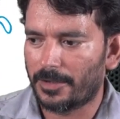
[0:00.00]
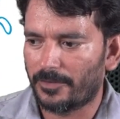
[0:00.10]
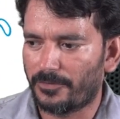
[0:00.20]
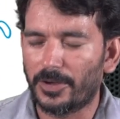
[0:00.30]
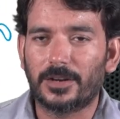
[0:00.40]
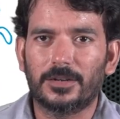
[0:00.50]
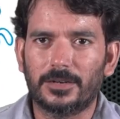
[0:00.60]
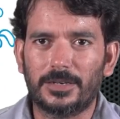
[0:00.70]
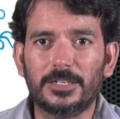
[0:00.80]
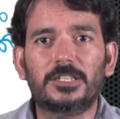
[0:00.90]

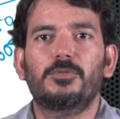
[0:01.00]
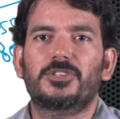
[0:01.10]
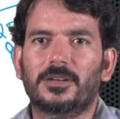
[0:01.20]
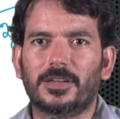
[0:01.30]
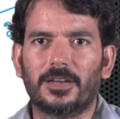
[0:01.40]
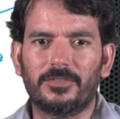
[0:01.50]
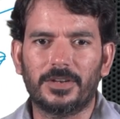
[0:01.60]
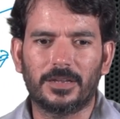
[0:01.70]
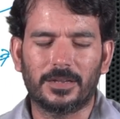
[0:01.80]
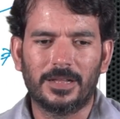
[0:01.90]
for distribution
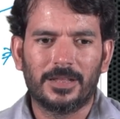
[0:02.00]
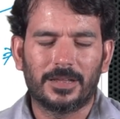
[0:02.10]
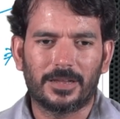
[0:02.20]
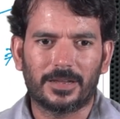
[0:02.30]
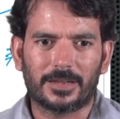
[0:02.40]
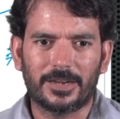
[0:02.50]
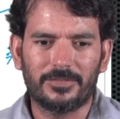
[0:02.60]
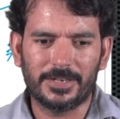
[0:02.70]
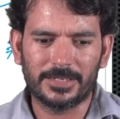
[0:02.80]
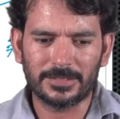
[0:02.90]

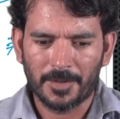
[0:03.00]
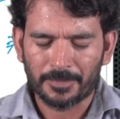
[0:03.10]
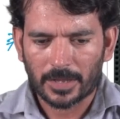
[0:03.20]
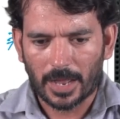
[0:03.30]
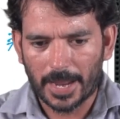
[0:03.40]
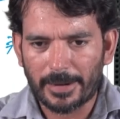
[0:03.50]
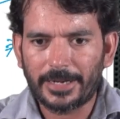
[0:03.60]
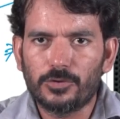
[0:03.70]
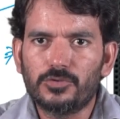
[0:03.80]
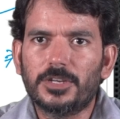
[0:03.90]
convenience, I
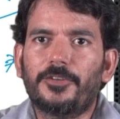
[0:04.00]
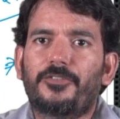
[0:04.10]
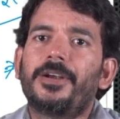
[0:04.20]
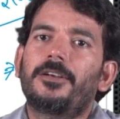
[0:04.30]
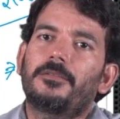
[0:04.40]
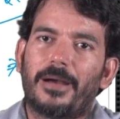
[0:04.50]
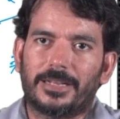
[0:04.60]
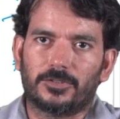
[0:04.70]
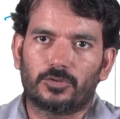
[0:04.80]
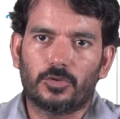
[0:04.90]
might use a different
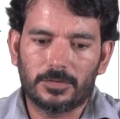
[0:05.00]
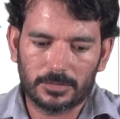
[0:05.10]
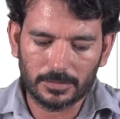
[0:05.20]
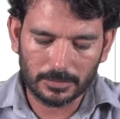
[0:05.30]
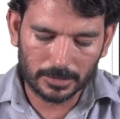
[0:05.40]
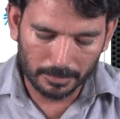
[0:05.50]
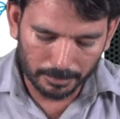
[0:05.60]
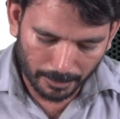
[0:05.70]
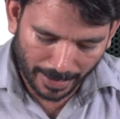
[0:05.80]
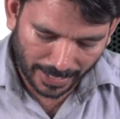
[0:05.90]
batch. So
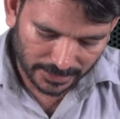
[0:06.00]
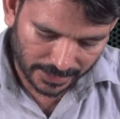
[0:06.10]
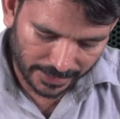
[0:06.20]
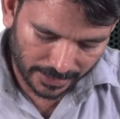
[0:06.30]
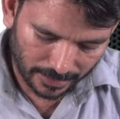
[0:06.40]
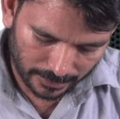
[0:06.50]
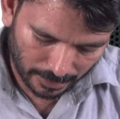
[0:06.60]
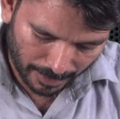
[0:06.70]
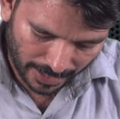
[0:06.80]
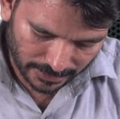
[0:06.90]
the batch
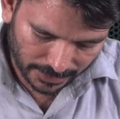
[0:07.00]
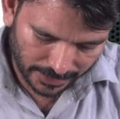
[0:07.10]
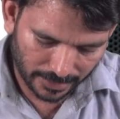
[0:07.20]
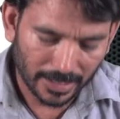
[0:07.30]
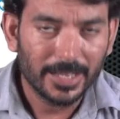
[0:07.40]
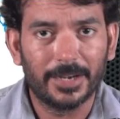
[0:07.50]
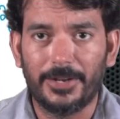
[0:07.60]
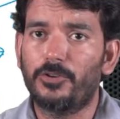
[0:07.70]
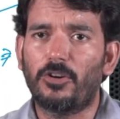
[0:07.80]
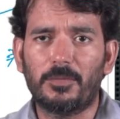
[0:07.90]
here
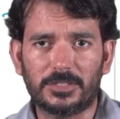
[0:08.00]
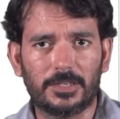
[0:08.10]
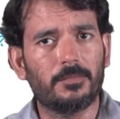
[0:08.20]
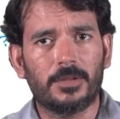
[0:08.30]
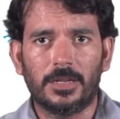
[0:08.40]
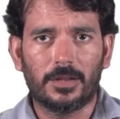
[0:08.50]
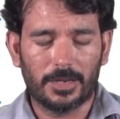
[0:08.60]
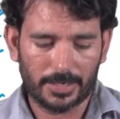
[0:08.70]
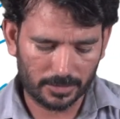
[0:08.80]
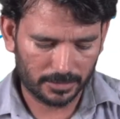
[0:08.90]
need not be same,
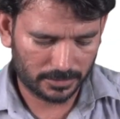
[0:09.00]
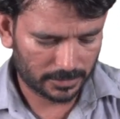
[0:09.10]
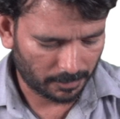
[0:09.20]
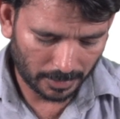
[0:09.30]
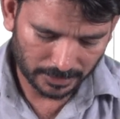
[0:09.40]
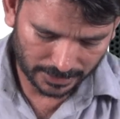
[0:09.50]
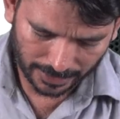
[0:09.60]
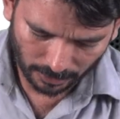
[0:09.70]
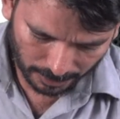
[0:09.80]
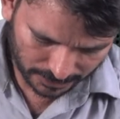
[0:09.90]
and sometimes it cannot be